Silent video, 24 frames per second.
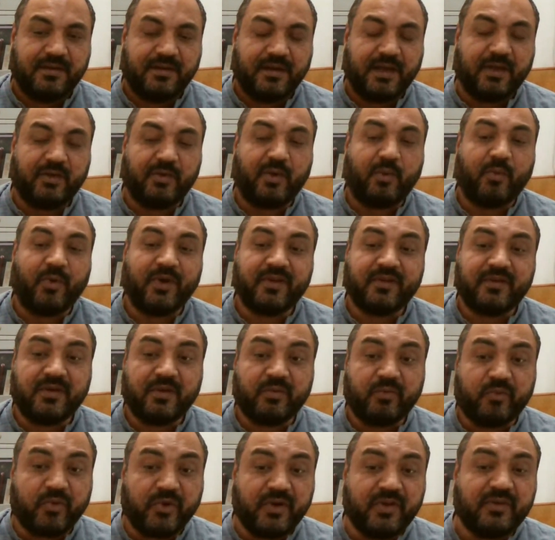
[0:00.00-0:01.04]
and what is
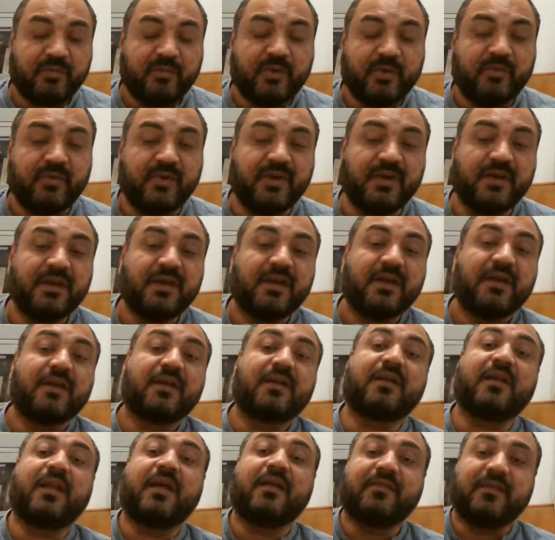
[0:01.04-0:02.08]
difference between
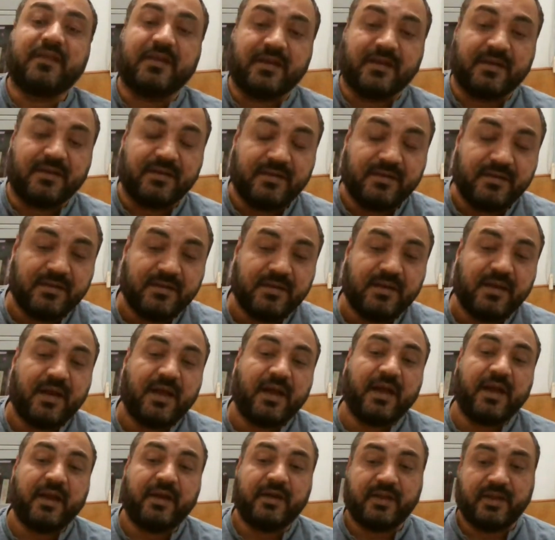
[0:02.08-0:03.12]
classical
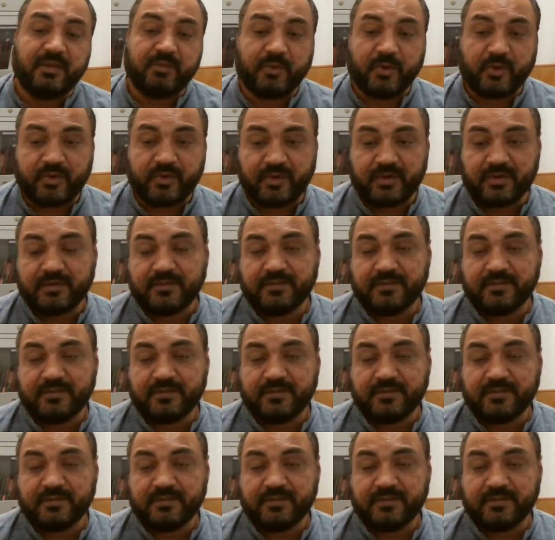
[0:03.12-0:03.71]
and the modern.